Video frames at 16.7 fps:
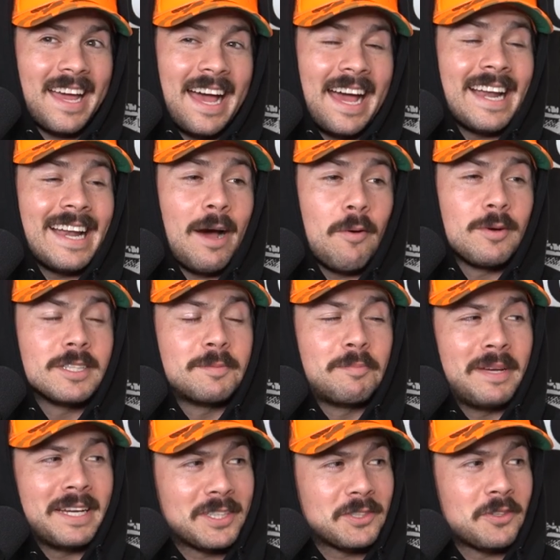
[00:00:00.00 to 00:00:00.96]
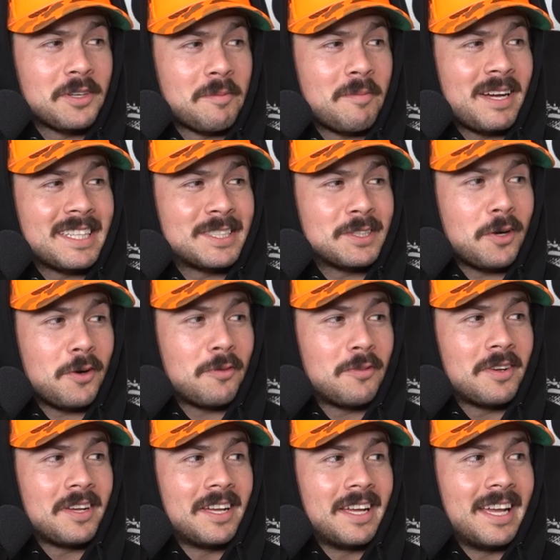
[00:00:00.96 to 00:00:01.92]
And I was picturing
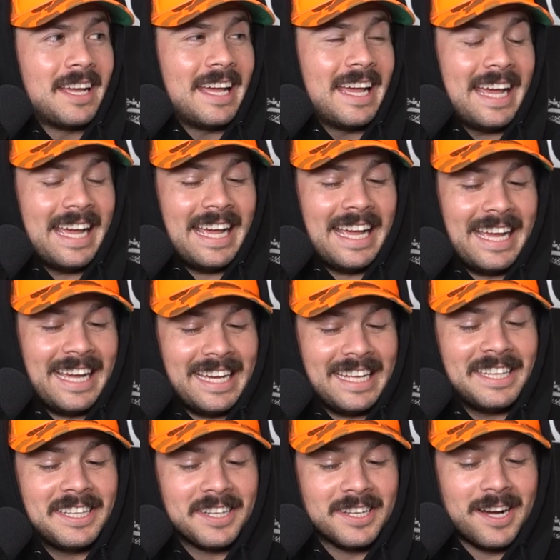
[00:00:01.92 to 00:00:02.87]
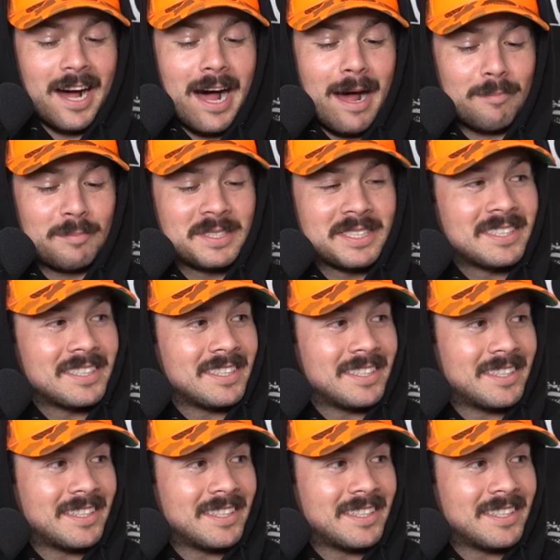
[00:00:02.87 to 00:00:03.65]
myself in the cop's